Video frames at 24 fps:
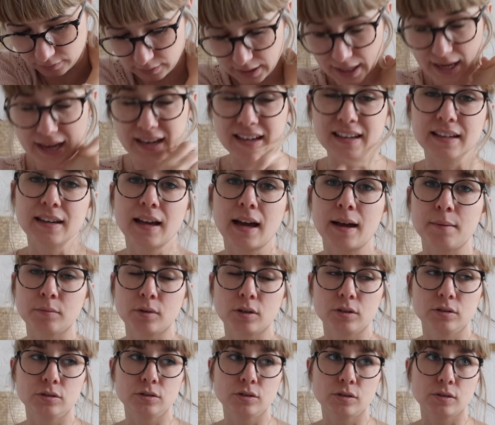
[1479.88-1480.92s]
again, I'm
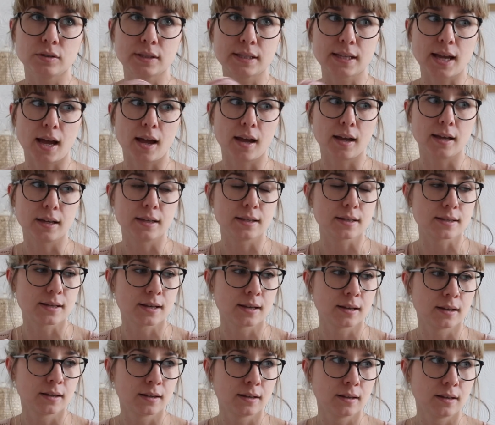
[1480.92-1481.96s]
going to do a size,
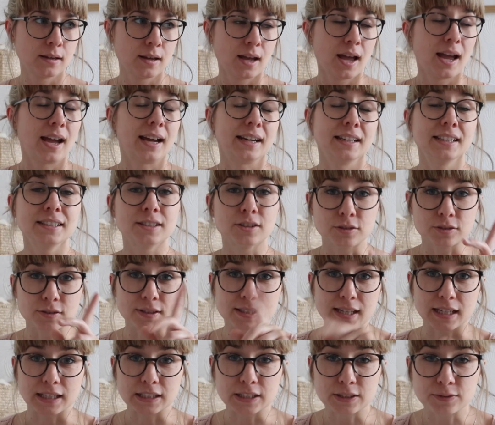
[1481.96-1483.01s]
I need to do a
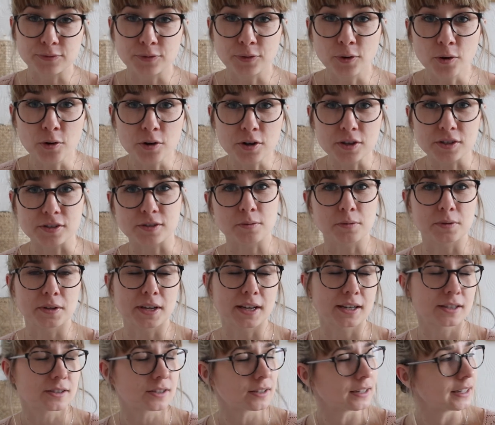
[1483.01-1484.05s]
size 4 years old
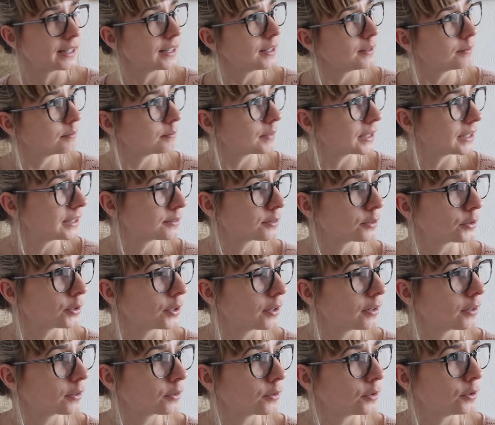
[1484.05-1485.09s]
actually. My little
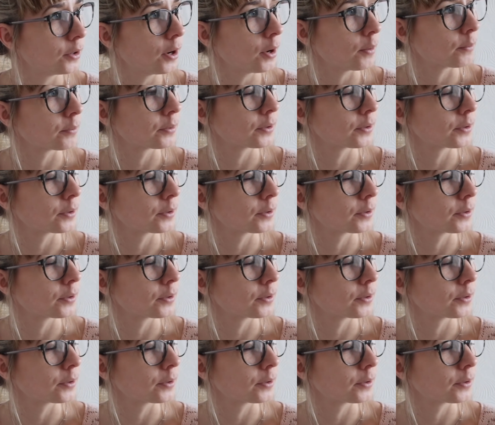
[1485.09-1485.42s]
girl grew up,